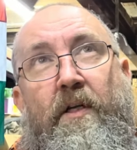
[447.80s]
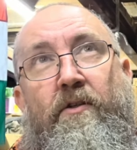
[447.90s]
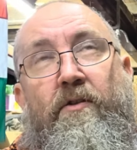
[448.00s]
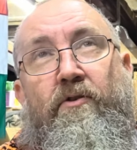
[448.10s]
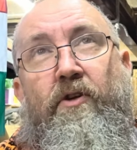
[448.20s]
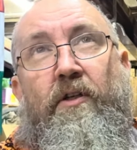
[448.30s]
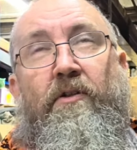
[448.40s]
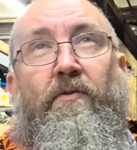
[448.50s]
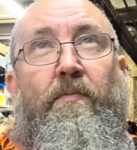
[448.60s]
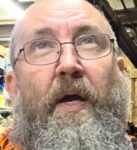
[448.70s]
It's
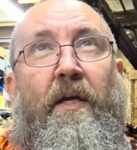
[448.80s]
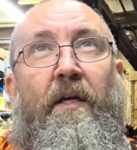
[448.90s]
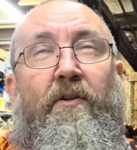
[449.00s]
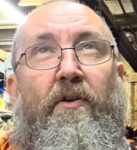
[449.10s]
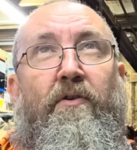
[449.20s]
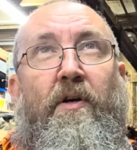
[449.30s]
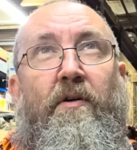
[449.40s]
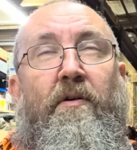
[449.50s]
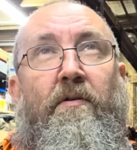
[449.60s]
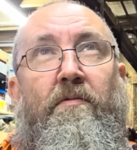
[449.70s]
just to make another,